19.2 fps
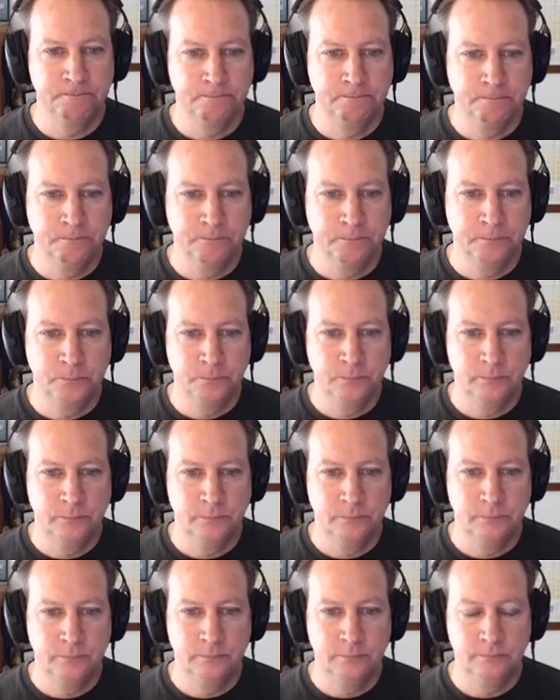
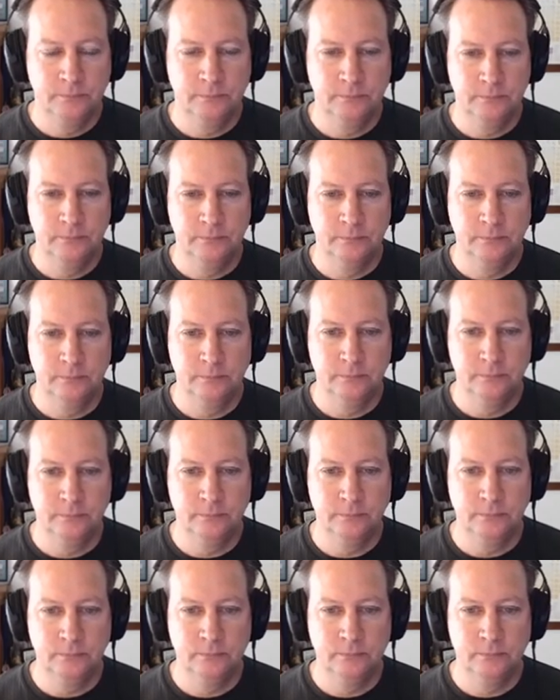(not speaking)